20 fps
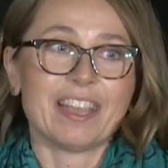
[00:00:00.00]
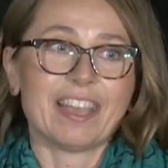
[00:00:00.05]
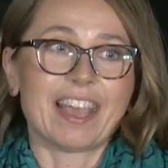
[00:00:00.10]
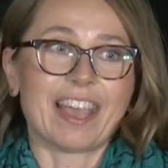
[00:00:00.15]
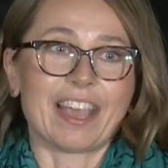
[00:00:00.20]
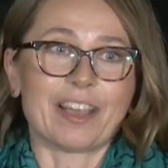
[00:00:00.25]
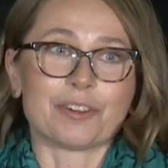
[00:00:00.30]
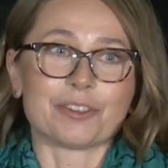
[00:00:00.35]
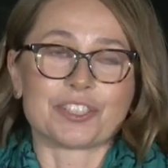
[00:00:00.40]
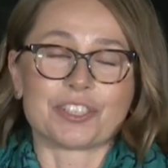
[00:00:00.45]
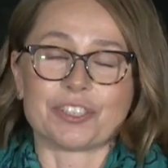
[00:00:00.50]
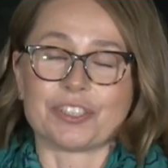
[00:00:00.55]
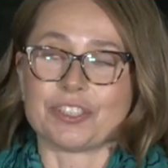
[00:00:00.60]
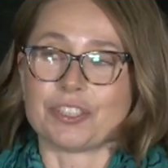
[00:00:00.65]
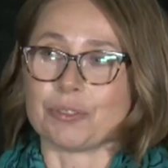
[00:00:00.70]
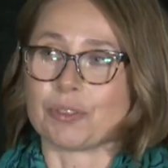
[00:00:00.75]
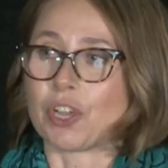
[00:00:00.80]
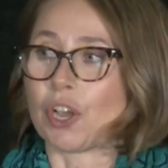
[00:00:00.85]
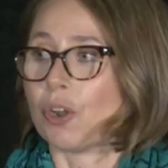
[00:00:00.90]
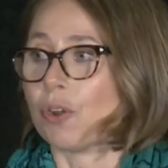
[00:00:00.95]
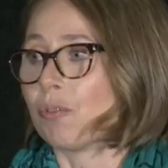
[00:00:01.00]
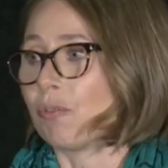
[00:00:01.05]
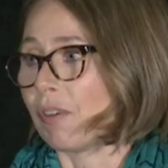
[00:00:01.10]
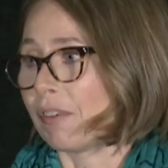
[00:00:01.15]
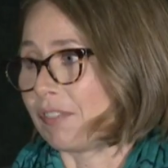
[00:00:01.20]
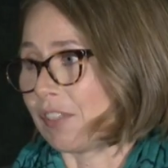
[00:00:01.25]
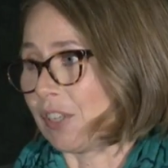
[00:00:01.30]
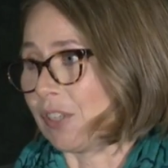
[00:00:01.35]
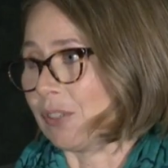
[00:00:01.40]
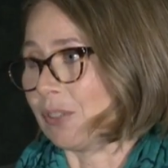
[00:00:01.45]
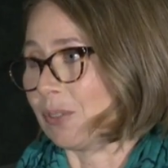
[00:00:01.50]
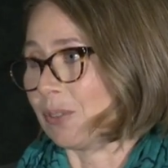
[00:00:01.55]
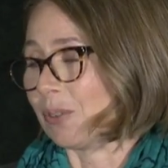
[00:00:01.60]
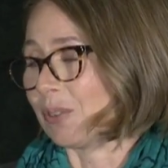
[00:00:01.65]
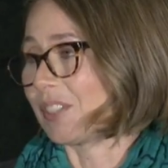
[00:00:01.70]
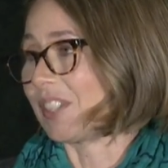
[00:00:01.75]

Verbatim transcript: how to do code review